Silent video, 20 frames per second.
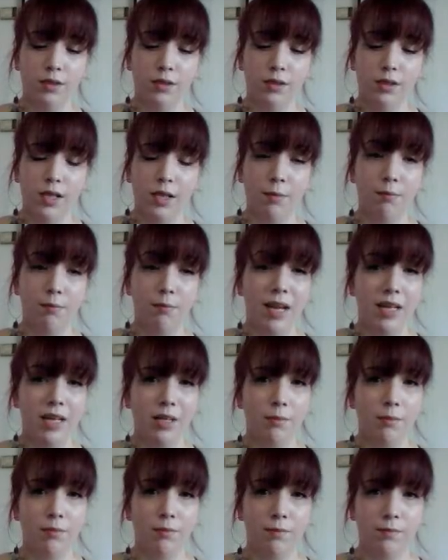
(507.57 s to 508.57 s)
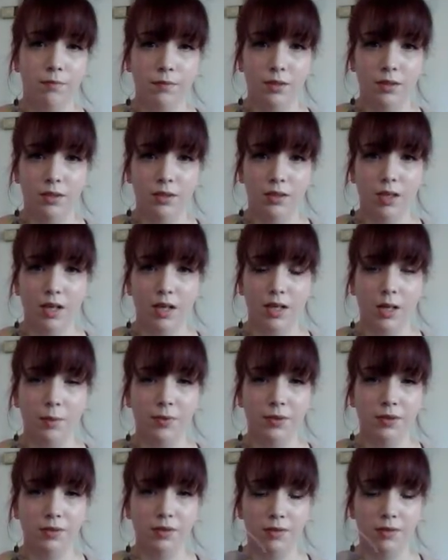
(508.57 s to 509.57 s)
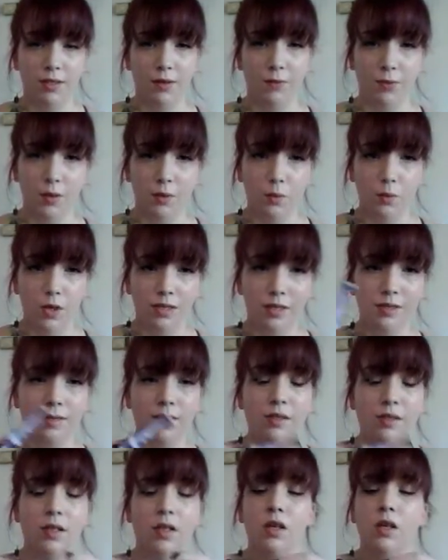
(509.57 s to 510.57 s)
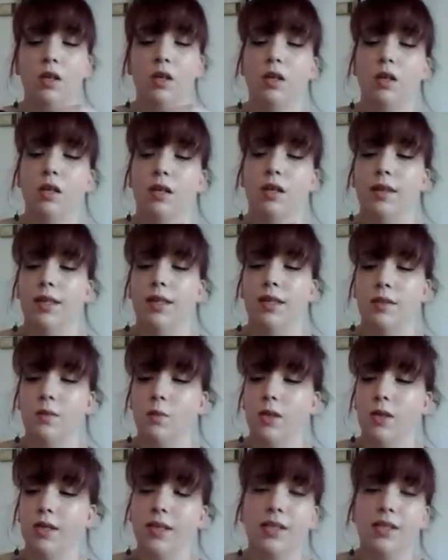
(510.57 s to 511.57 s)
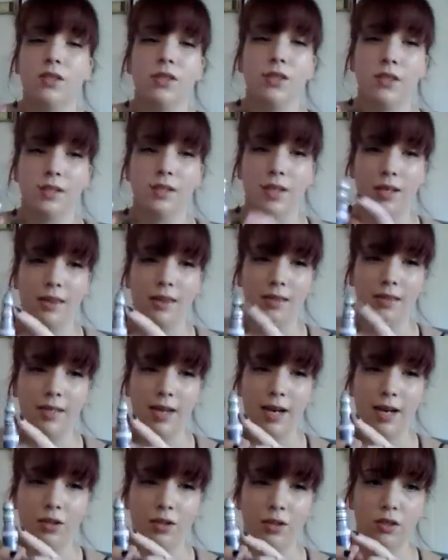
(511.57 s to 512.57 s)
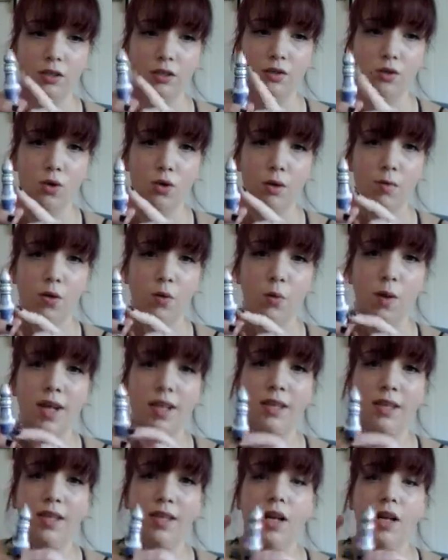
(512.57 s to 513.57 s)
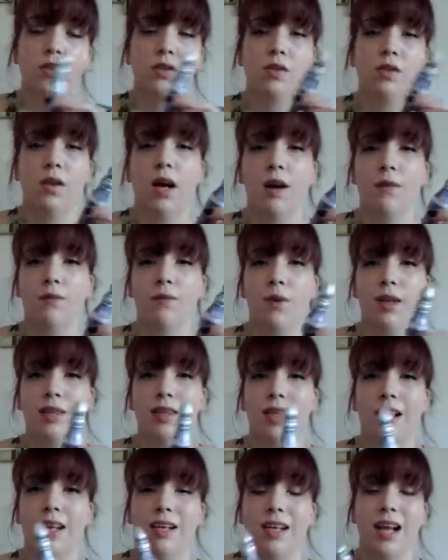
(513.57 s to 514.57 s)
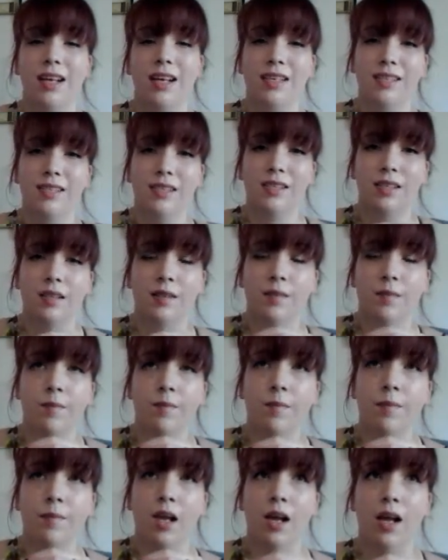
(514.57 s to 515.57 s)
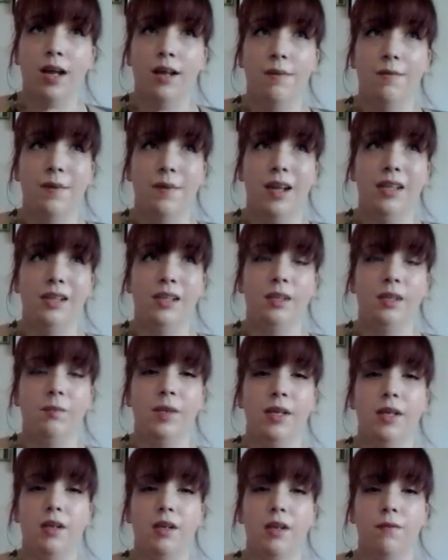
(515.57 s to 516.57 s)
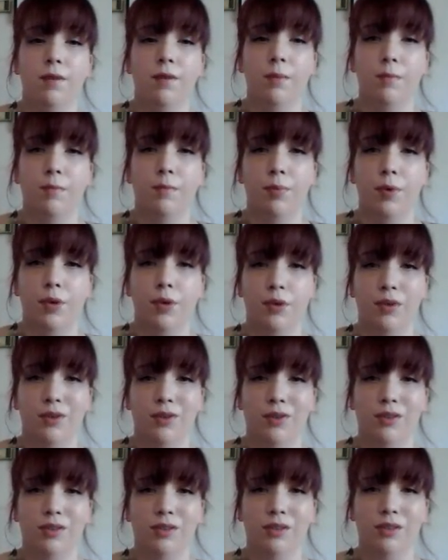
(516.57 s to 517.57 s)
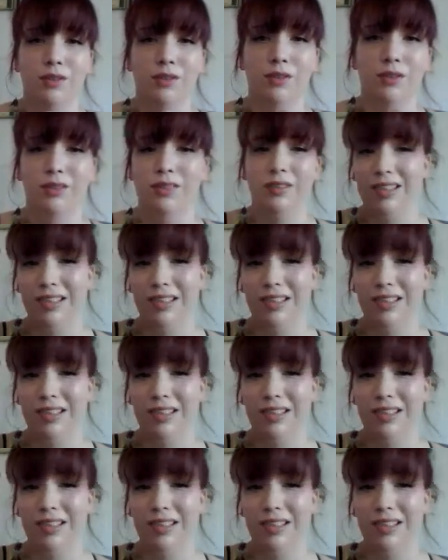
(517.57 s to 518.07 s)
like a couple different ones. This one is just like the standard normal one. They also have one that has a little bit of a pearlescence